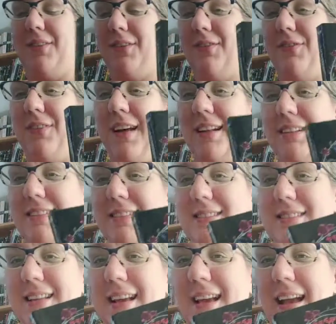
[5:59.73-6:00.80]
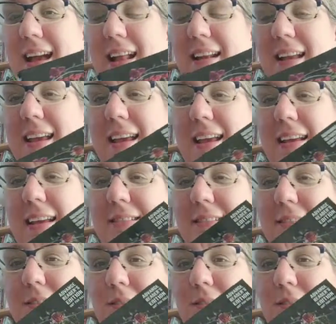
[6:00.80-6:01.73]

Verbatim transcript: of a fantasy and it is